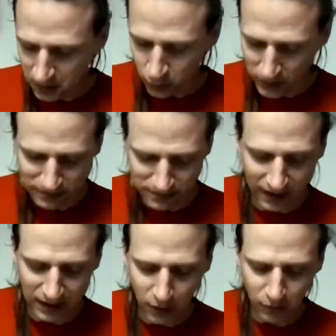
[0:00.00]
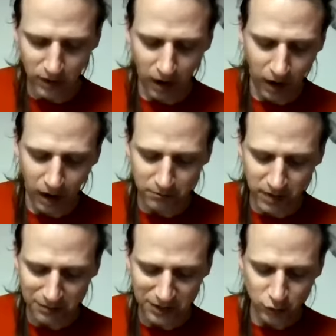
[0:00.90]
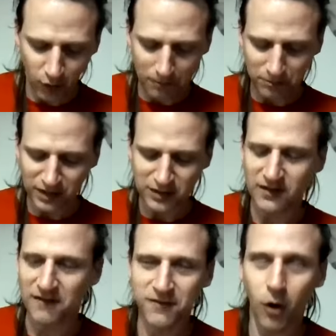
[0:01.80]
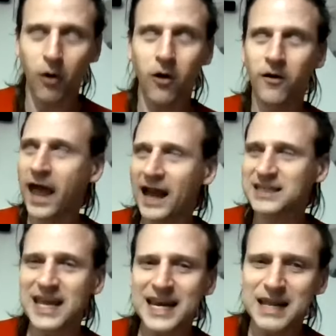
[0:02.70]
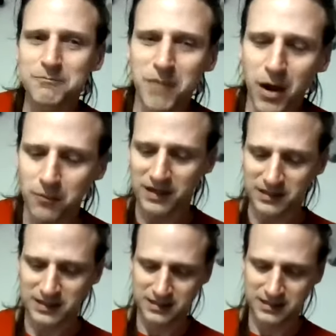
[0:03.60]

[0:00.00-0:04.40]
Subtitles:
when thy own arm may be dropping to the floor at any moment.